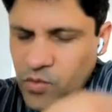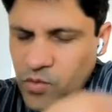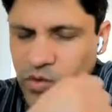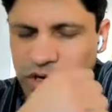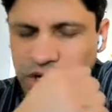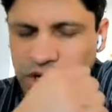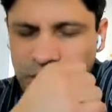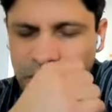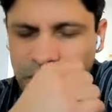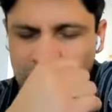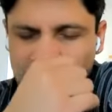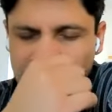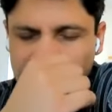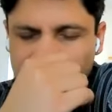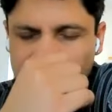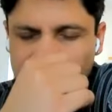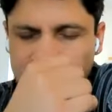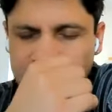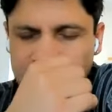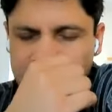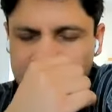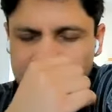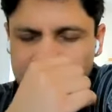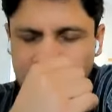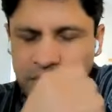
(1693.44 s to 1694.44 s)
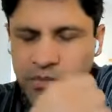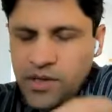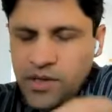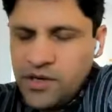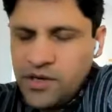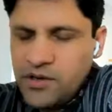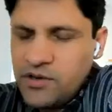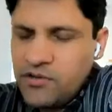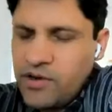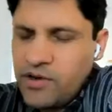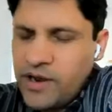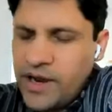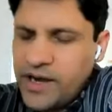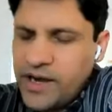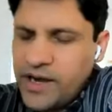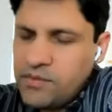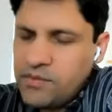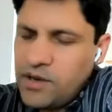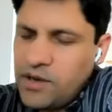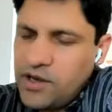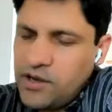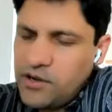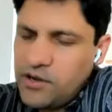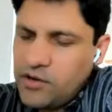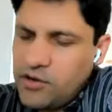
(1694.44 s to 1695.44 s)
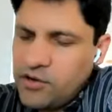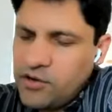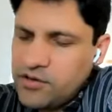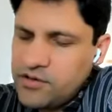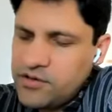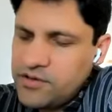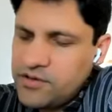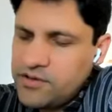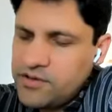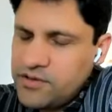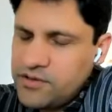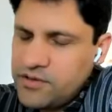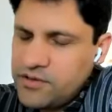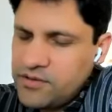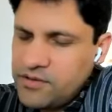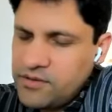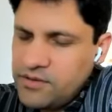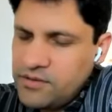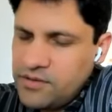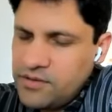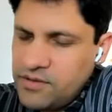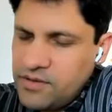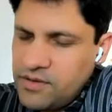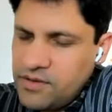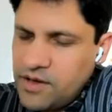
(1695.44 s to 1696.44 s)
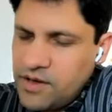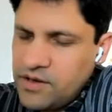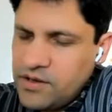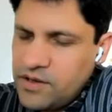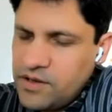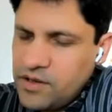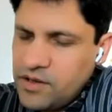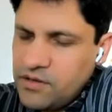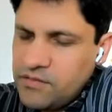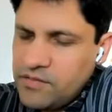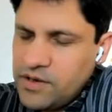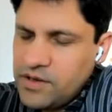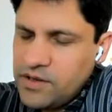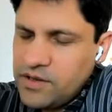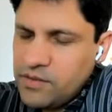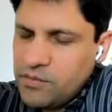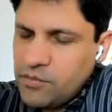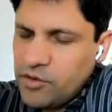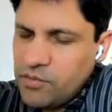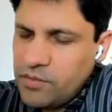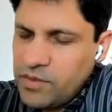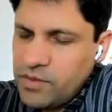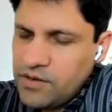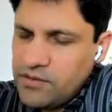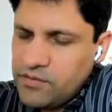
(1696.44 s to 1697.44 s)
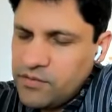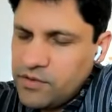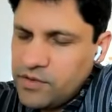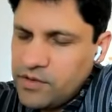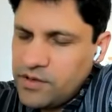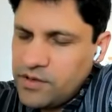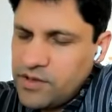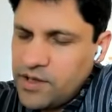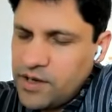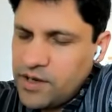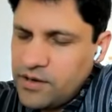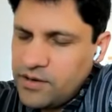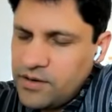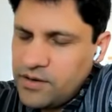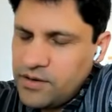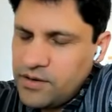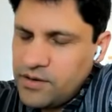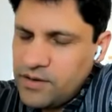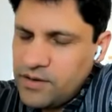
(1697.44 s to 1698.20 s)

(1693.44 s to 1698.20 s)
What can be worse than being dragged by a horse? Can't think of anything more painful than that.